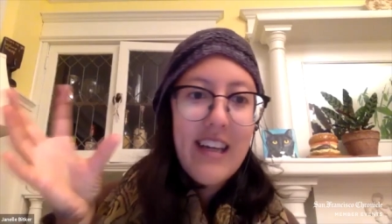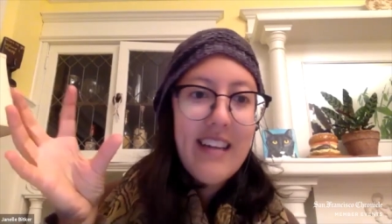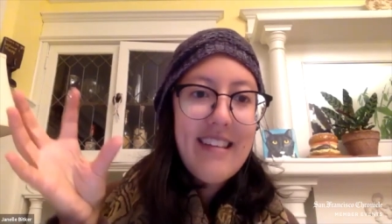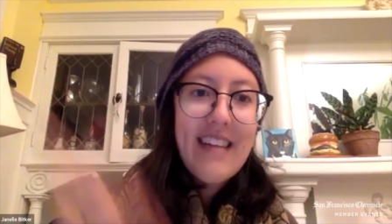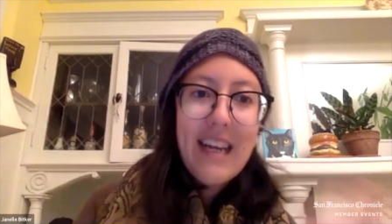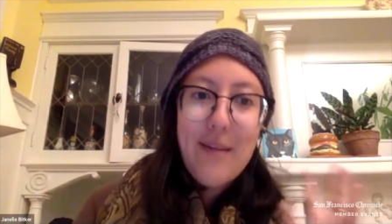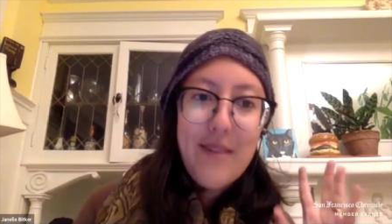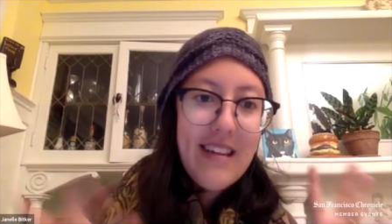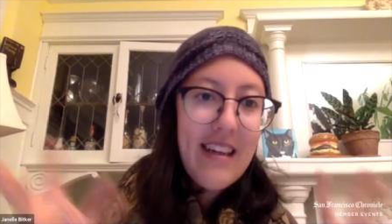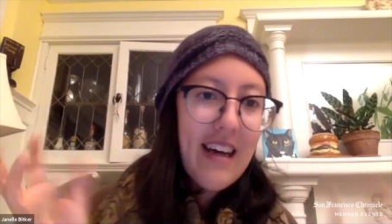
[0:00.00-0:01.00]

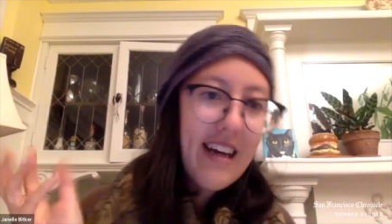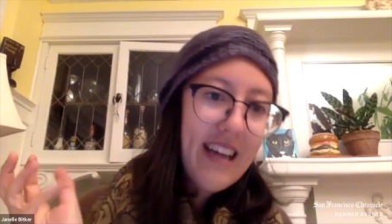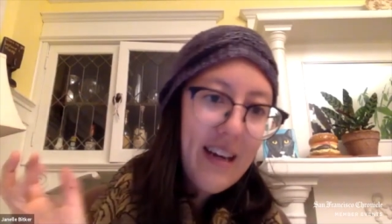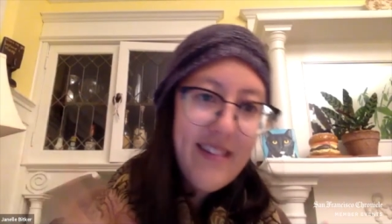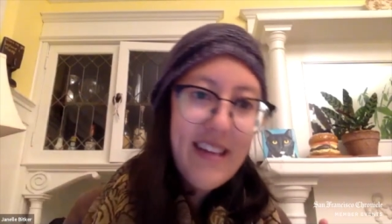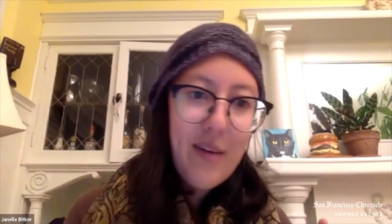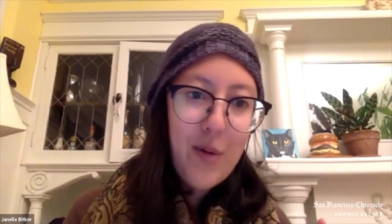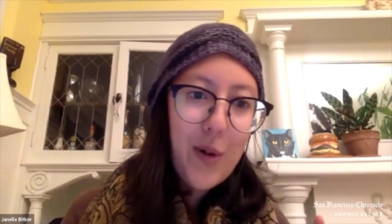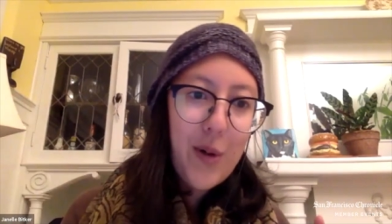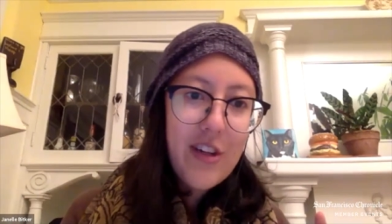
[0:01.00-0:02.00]
stamps and cutouts that will
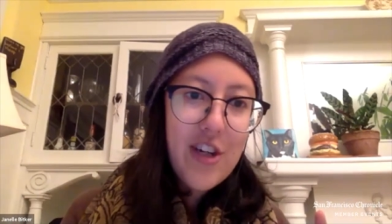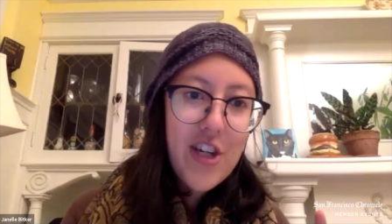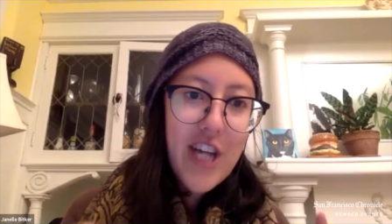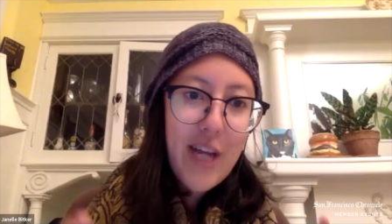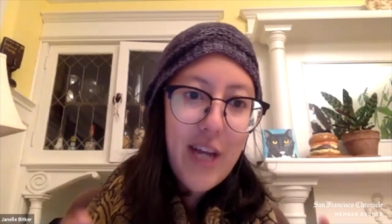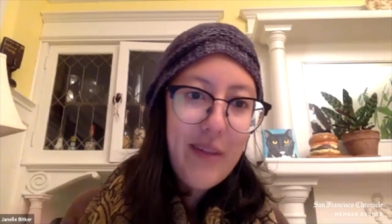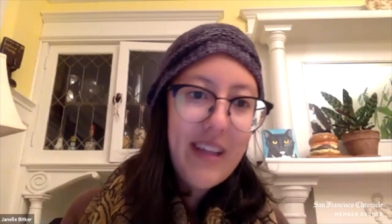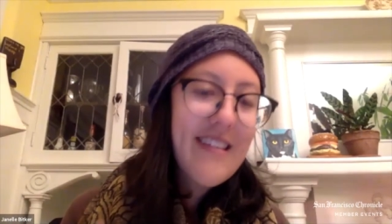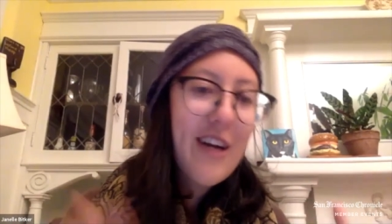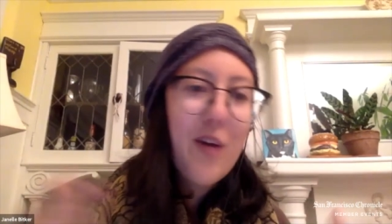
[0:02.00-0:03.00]
hold its shape? Like,
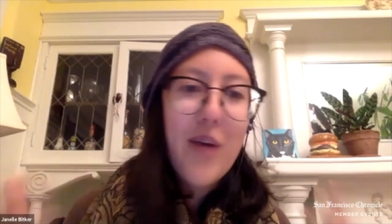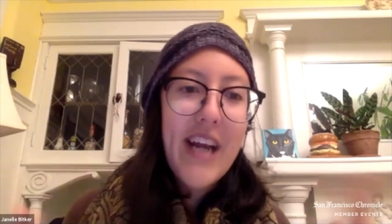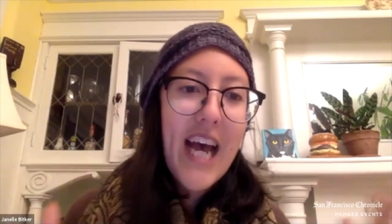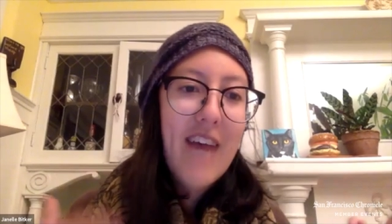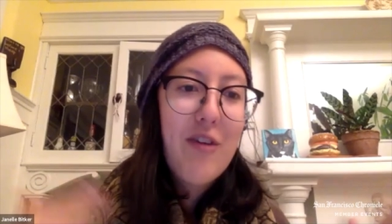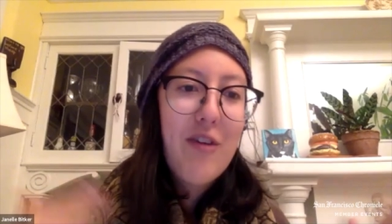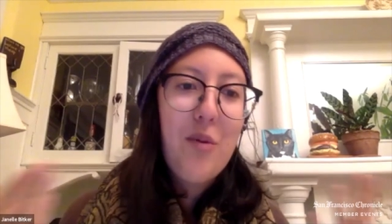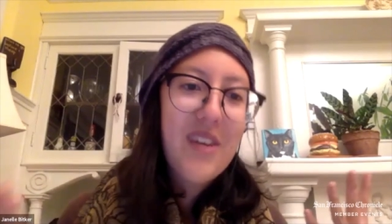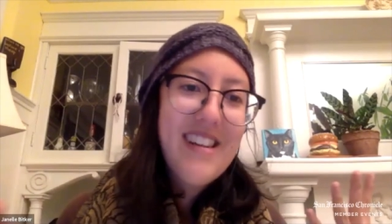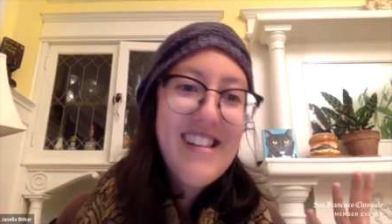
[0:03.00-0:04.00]
is there a way to have a
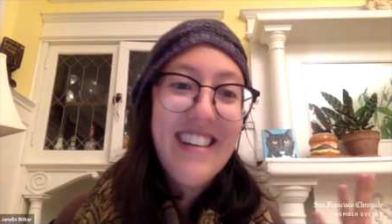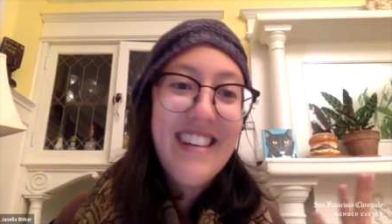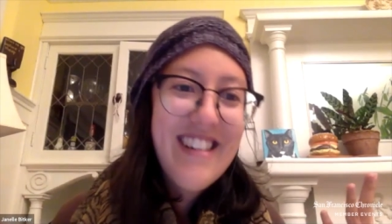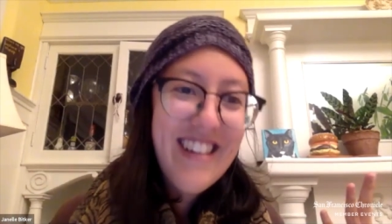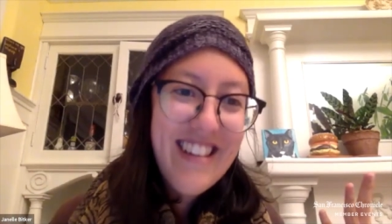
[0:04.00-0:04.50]
more delicious